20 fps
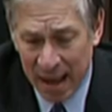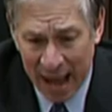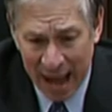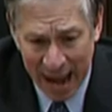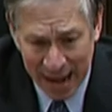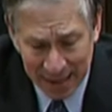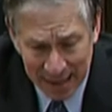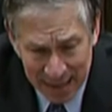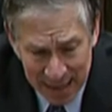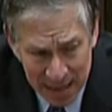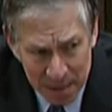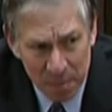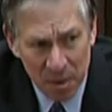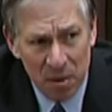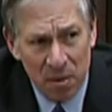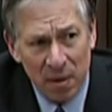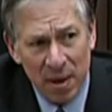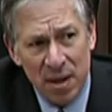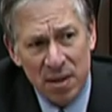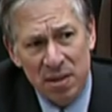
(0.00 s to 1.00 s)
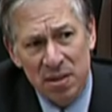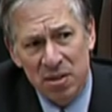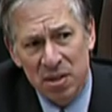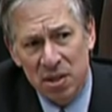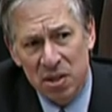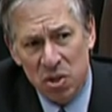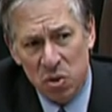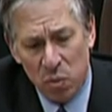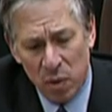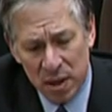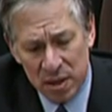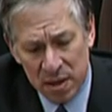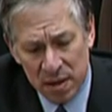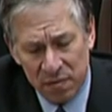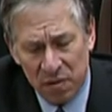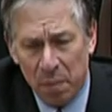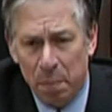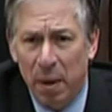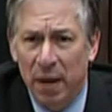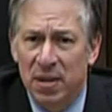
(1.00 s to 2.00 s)
and the immigration situation
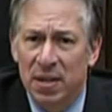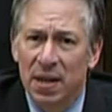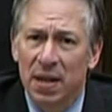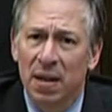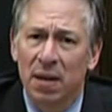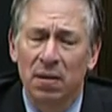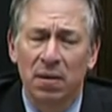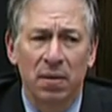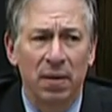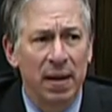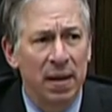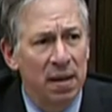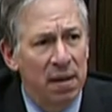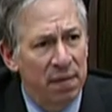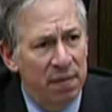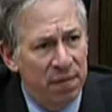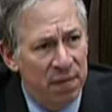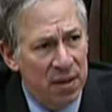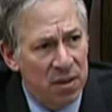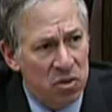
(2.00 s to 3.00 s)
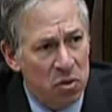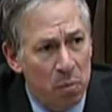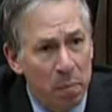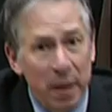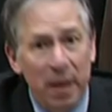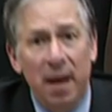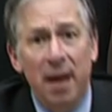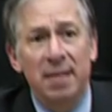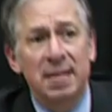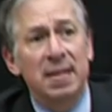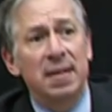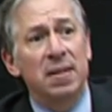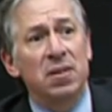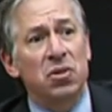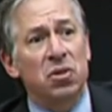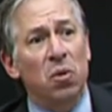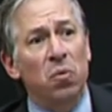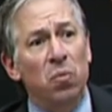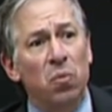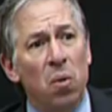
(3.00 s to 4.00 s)
of the particular individual, because it
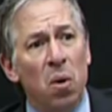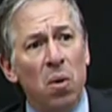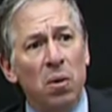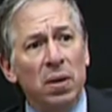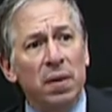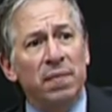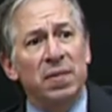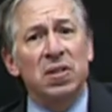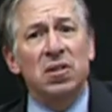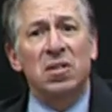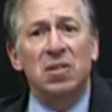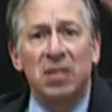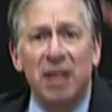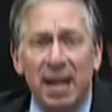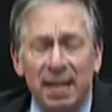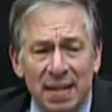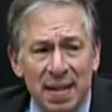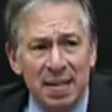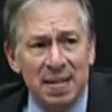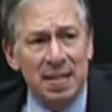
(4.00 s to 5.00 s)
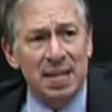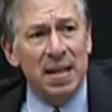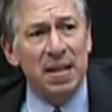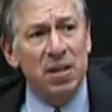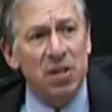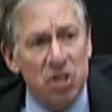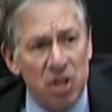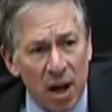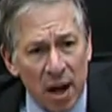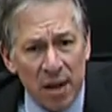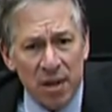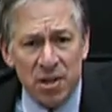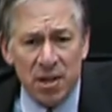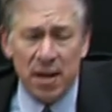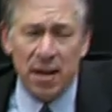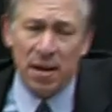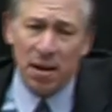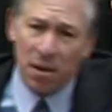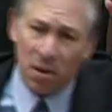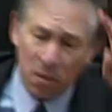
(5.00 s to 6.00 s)
is the role of the sentencing judge
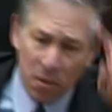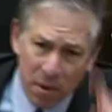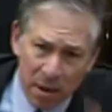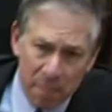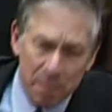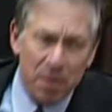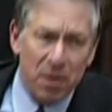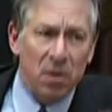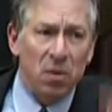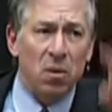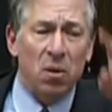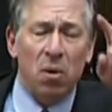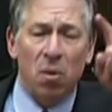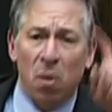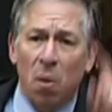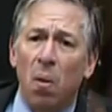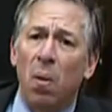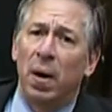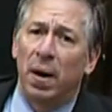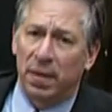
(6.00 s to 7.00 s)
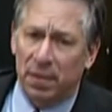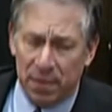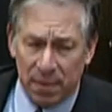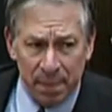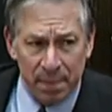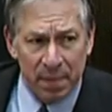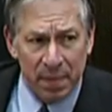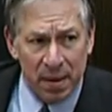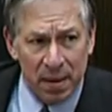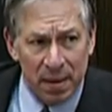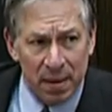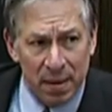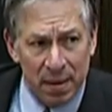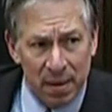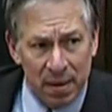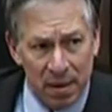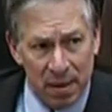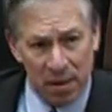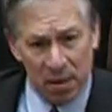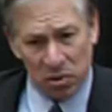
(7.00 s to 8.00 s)
in a criminal court
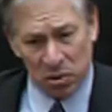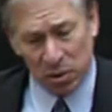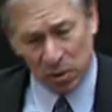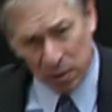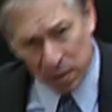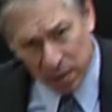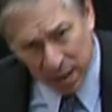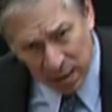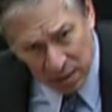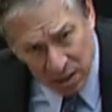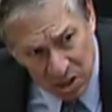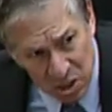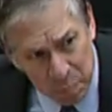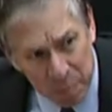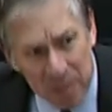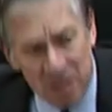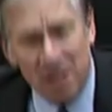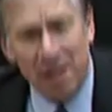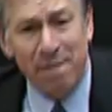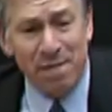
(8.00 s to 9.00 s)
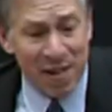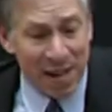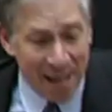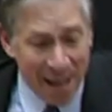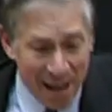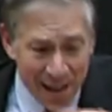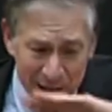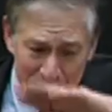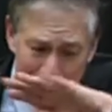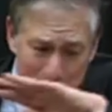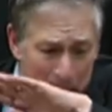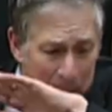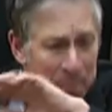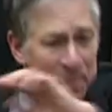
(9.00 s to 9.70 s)
to look at the specific case